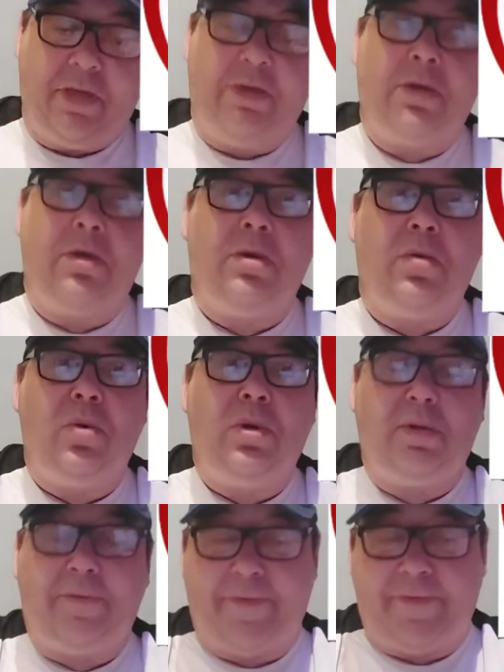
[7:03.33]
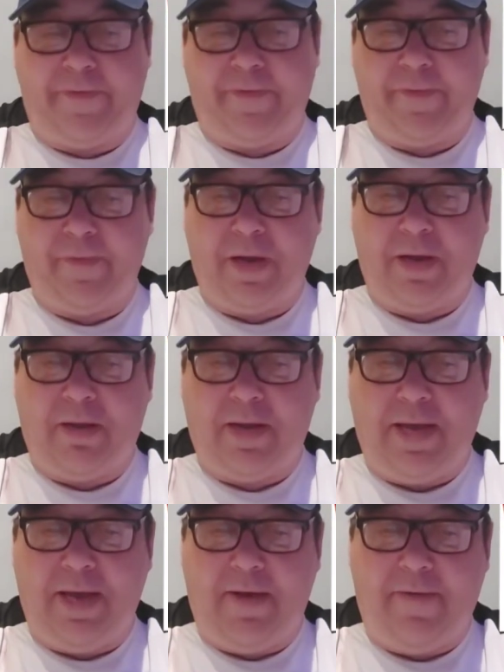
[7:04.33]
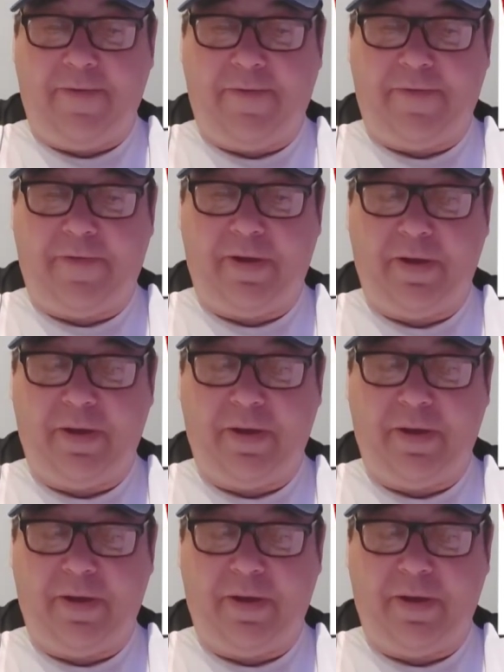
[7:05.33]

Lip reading: So Wolfe, I'll give